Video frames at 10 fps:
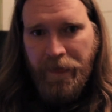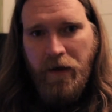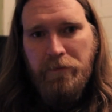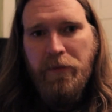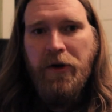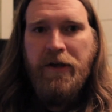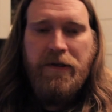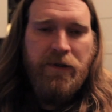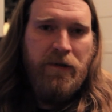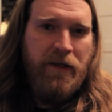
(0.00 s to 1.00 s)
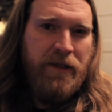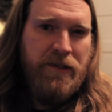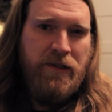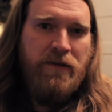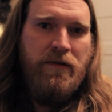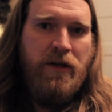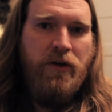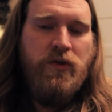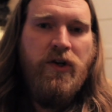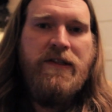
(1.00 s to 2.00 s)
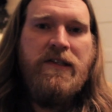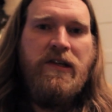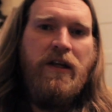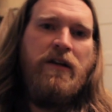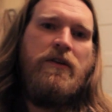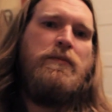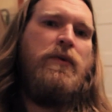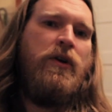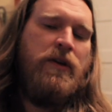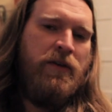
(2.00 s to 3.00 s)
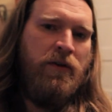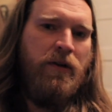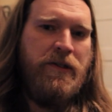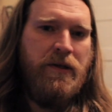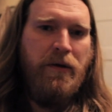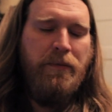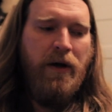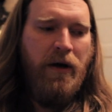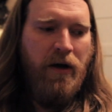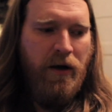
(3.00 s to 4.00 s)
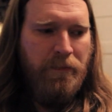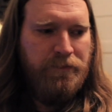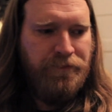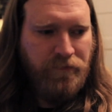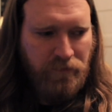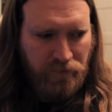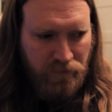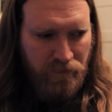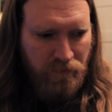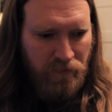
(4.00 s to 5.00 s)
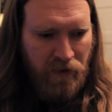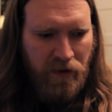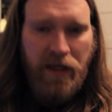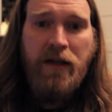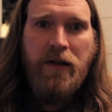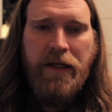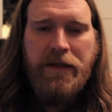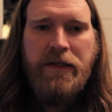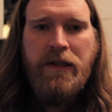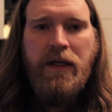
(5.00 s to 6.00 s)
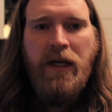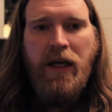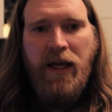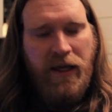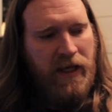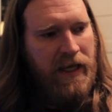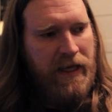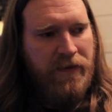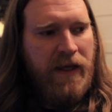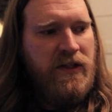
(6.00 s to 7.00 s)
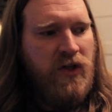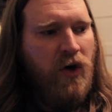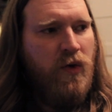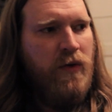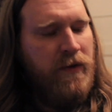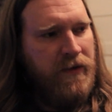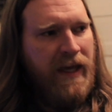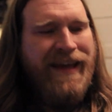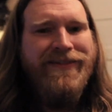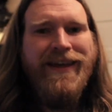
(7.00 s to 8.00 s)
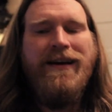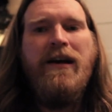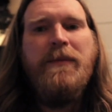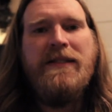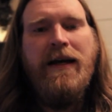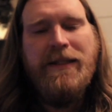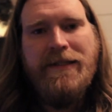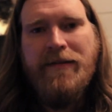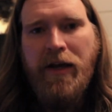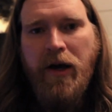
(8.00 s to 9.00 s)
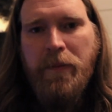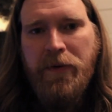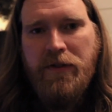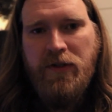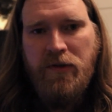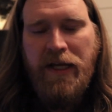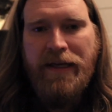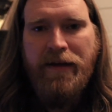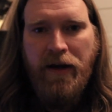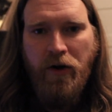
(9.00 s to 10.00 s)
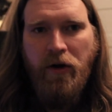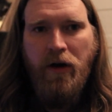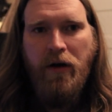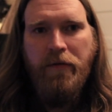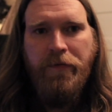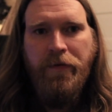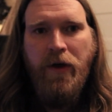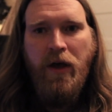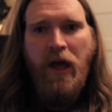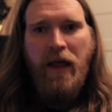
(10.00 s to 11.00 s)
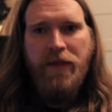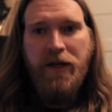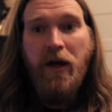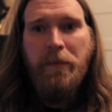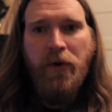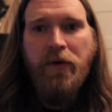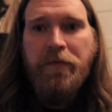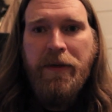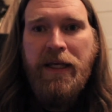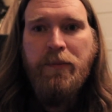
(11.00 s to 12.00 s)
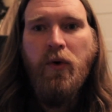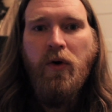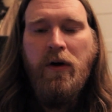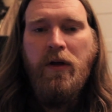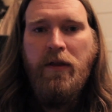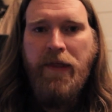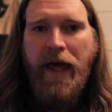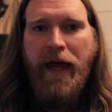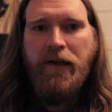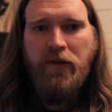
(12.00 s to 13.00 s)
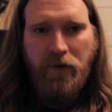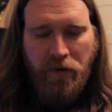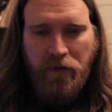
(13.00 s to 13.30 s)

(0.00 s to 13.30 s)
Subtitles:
mercantilist, you know, transitioning into mercantilism, England, and they don't, the economy is not set up to take care of the number of people that